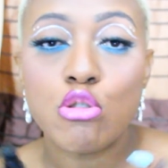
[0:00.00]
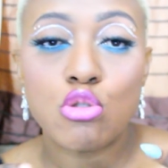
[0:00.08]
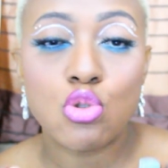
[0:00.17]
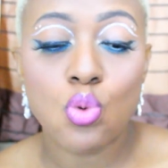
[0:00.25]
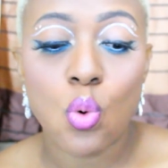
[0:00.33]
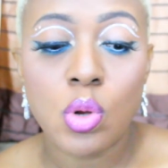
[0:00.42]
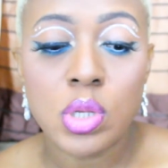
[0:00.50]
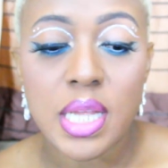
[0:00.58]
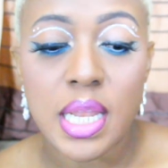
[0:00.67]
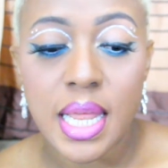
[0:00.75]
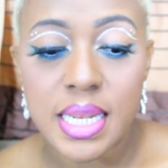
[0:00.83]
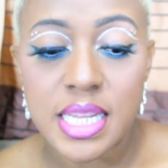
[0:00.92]
Don't
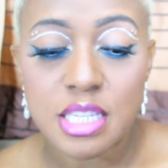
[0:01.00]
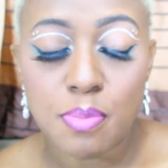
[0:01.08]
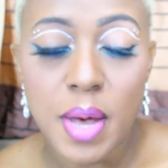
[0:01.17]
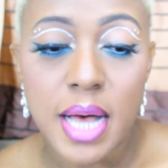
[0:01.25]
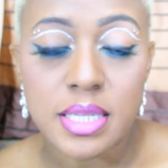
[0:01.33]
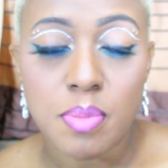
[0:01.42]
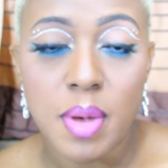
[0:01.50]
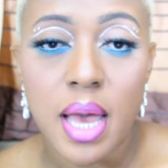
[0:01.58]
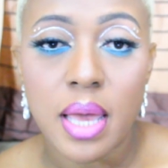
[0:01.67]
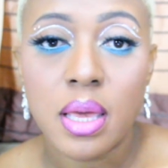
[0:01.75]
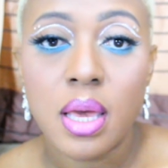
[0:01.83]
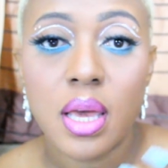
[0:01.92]
let this pass
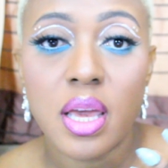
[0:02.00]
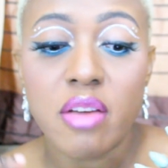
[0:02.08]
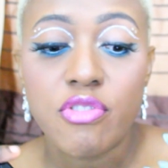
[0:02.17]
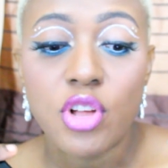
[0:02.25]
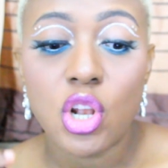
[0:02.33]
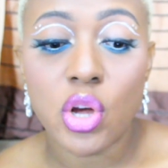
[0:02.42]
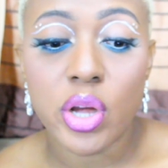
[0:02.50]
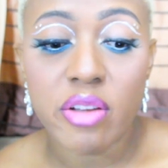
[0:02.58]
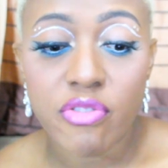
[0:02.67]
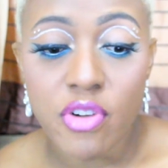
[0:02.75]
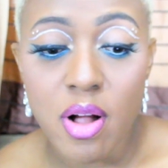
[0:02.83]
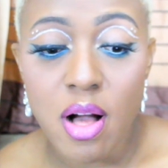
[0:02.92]
by. If you're looking
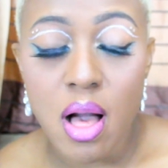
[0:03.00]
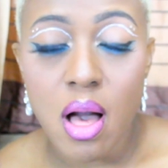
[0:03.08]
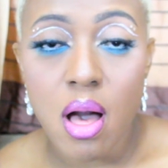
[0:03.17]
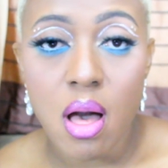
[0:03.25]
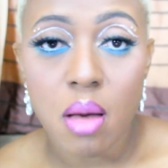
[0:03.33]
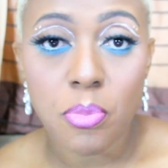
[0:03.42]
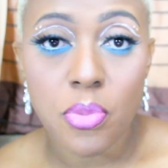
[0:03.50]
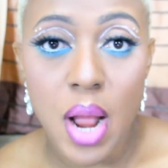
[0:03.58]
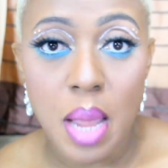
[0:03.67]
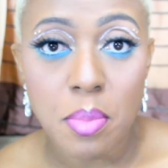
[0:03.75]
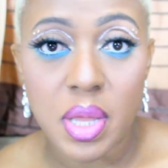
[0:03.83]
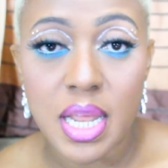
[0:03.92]
for a
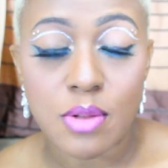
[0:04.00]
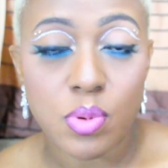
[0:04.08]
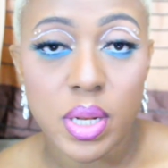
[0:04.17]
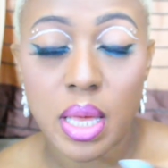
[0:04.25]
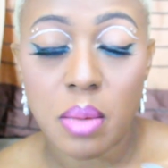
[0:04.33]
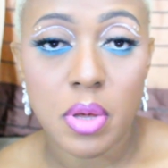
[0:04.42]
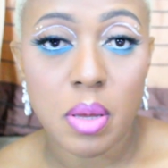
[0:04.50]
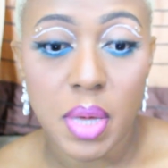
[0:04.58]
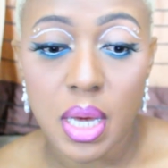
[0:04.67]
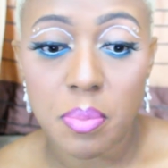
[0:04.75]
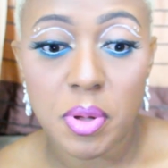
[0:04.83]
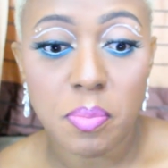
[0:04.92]
primer that will keep your
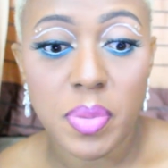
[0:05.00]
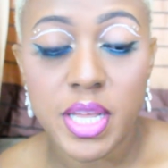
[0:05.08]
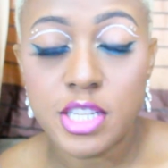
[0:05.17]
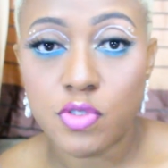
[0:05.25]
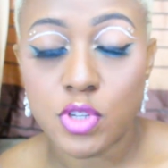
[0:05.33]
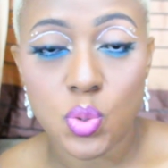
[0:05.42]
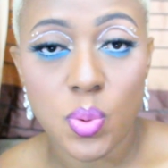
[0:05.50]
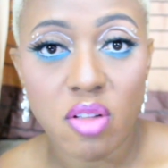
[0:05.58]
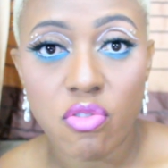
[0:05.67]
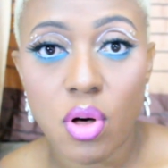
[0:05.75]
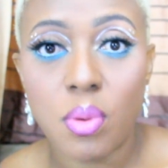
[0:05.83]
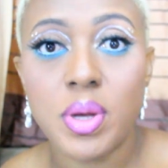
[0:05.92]
makeup in place for
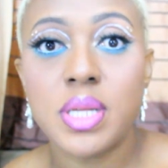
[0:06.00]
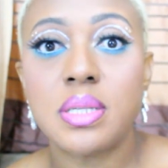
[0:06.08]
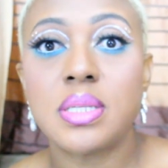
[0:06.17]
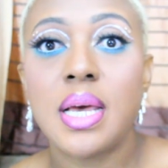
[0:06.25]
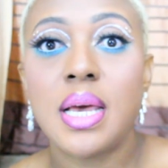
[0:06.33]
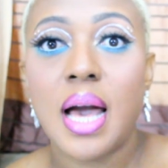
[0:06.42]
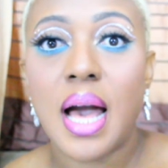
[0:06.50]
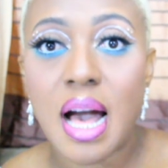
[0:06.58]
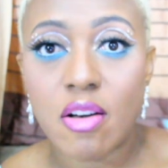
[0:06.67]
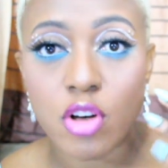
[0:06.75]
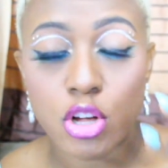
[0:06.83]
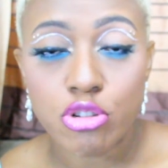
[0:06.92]
12 hours,
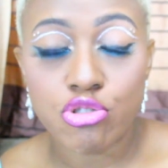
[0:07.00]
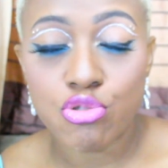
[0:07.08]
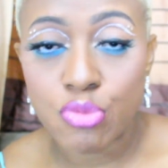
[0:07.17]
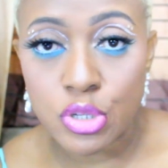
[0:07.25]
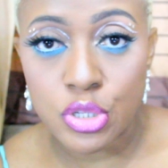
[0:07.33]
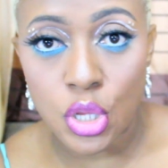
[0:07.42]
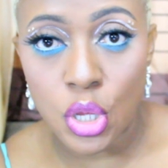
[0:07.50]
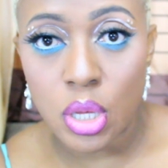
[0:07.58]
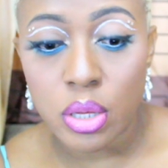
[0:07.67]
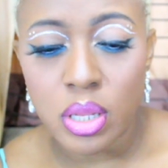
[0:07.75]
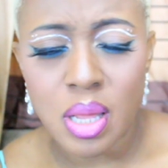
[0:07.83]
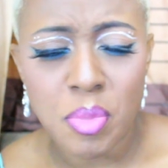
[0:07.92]
controls the
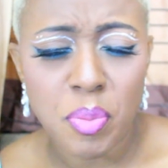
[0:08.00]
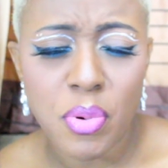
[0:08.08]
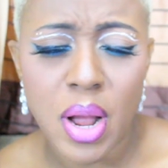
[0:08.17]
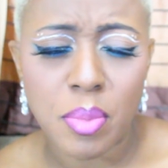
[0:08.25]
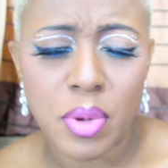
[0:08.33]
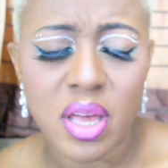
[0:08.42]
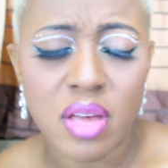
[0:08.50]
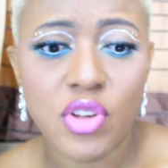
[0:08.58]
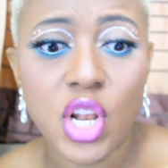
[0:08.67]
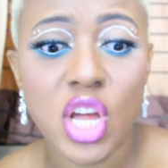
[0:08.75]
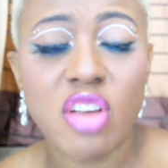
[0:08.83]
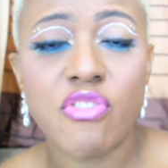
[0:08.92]
primer. If you're
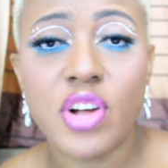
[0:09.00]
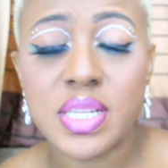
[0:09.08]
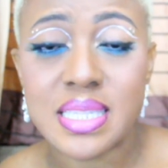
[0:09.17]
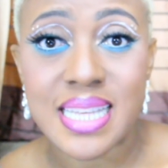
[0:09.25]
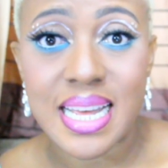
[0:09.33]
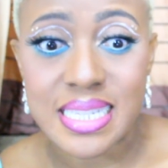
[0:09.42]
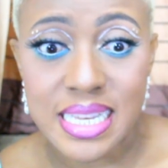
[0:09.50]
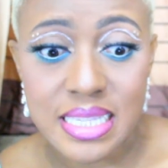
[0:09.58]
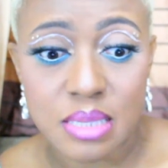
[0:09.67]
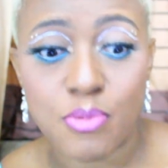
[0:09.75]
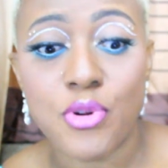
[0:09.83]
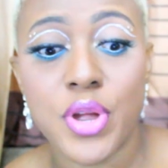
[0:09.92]
looking for a setting
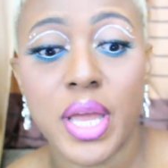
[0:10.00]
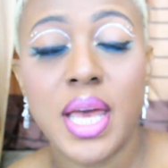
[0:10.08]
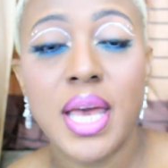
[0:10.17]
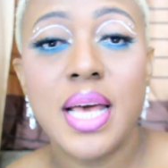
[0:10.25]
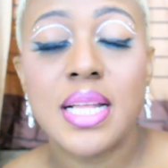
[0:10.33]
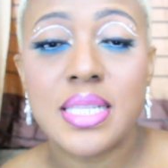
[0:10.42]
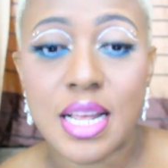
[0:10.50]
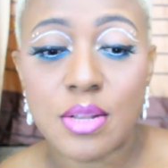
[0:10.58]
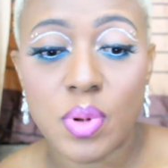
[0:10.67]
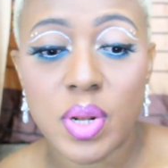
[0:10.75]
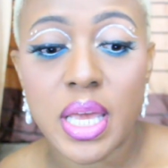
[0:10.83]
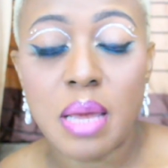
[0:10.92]
spray that
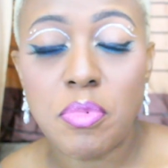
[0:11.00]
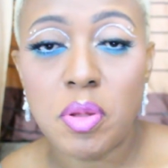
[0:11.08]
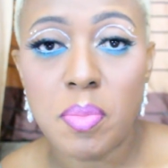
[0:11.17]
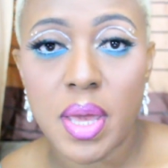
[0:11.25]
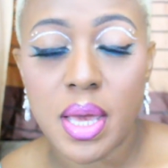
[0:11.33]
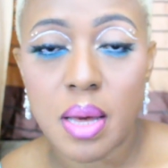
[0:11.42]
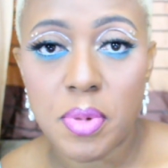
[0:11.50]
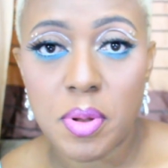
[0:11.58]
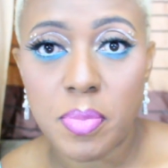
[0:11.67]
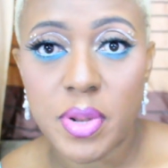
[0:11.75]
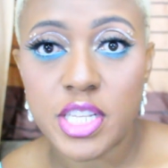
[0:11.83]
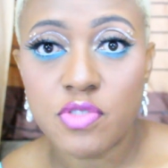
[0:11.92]
will keep the makeup in
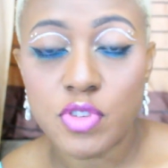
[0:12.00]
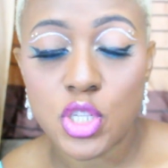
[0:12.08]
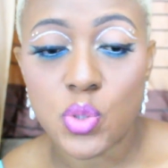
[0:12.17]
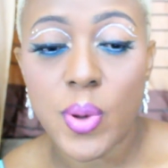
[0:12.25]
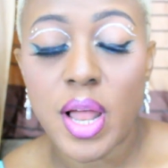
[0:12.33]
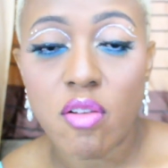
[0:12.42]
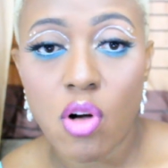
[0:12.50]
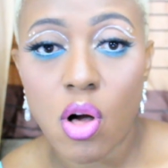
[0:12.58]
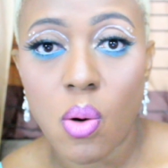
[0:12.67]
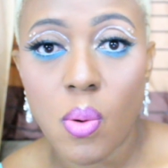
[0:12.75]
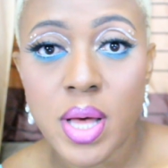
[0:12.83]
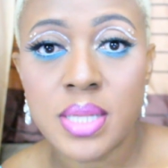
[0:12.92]
place for 12
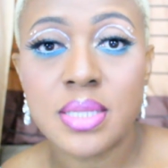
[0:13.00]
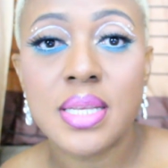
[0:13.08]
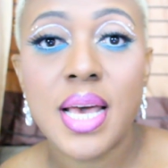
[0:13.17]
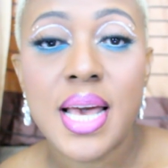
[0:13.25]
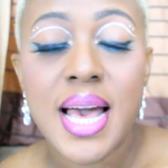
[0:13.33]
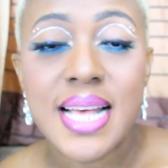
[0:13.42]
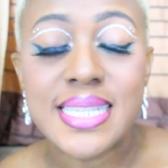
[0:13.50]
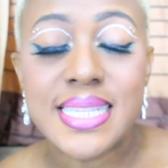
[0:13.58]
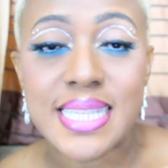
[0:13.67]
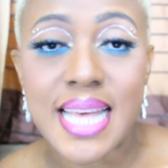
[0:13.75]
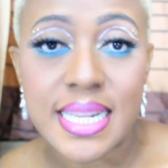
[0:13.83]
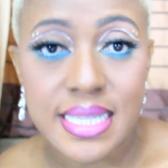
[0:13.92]
hours,
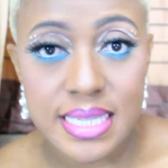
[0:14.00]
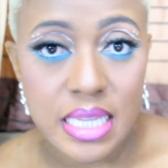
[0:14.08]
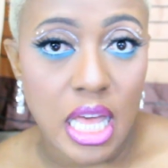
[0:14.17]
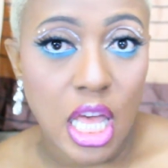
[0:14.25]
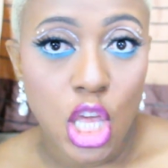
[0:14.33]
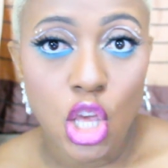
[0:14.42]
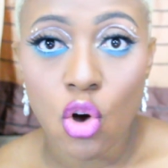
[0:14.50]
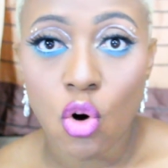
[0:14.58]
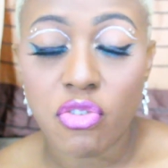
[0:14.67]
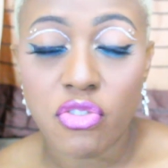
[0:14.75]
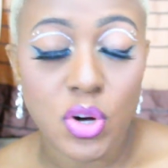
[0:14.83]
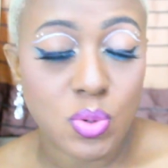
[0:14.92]
sets your
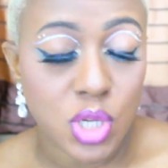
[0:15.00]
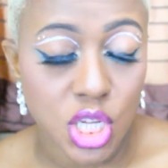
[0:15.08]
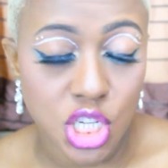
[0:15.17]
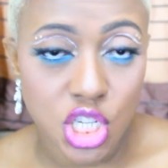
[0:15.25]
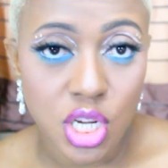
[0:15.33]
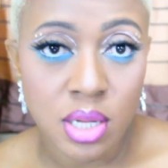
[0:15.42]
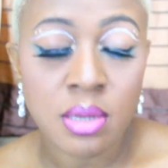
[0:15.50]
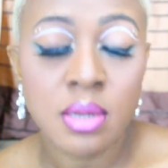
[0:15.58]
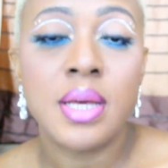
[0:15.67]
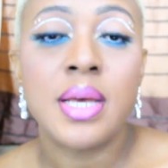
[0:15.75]
foundation,